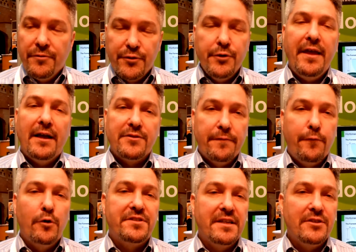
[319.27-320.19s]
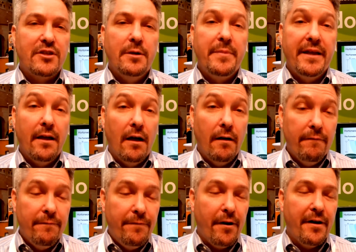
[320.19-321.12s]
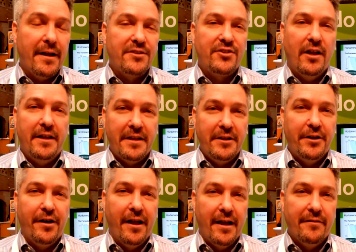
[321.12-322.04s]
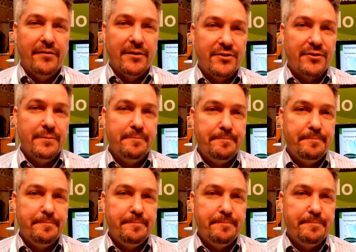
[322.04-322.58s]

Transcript: 2014 is going to be a very exciting year ahead of us.